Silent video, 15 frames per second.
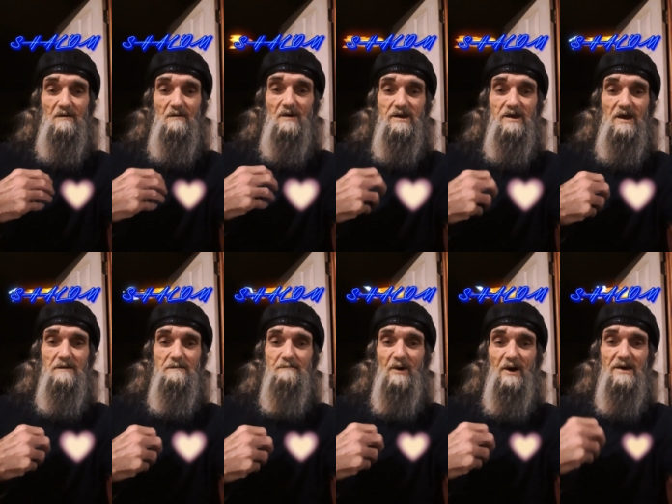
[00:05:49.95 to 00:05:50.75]
We
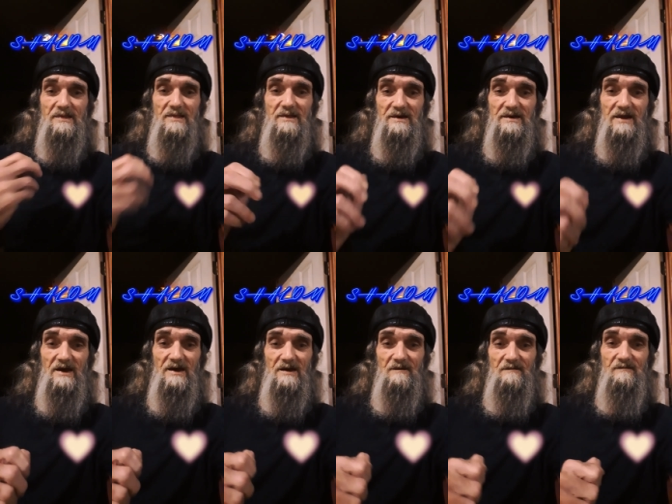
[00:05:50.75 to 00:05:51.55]
can't pay the
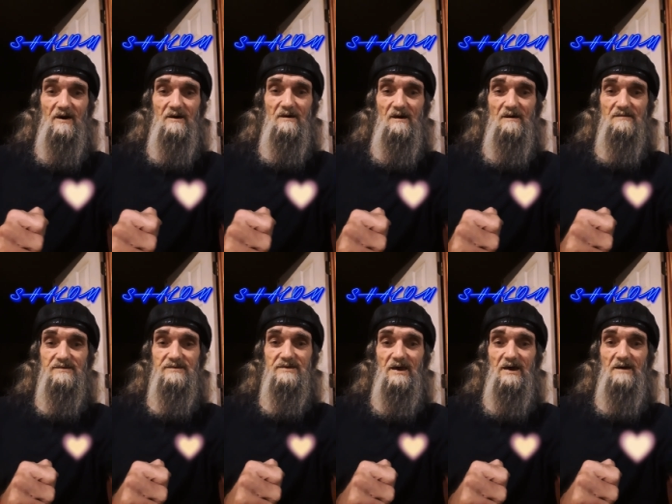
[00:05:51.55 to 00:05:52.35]
debt of our own
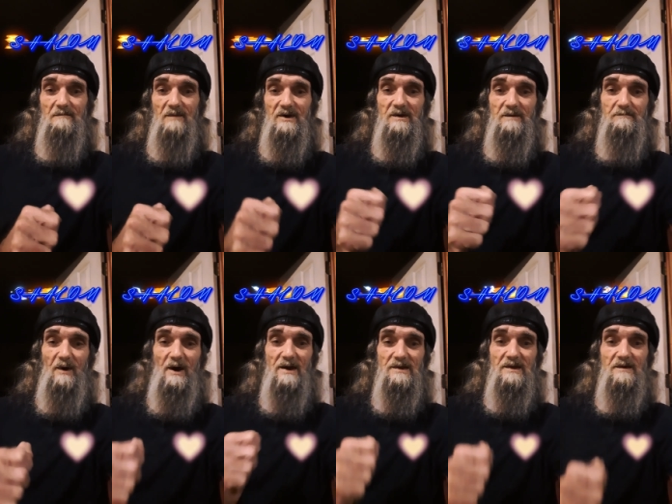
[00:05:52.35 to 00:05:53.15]
sin, but He
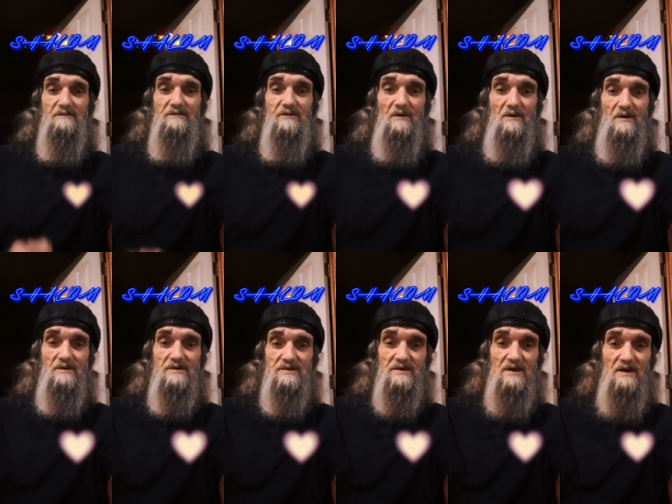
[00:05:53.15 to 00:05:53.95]
paid it
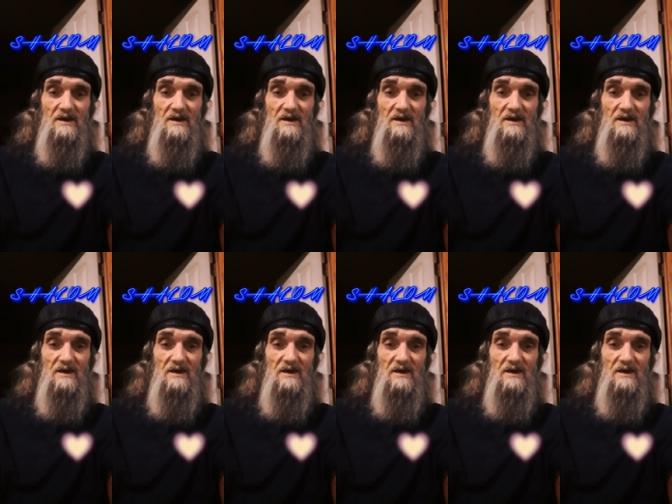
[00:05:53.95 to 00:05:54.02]
for us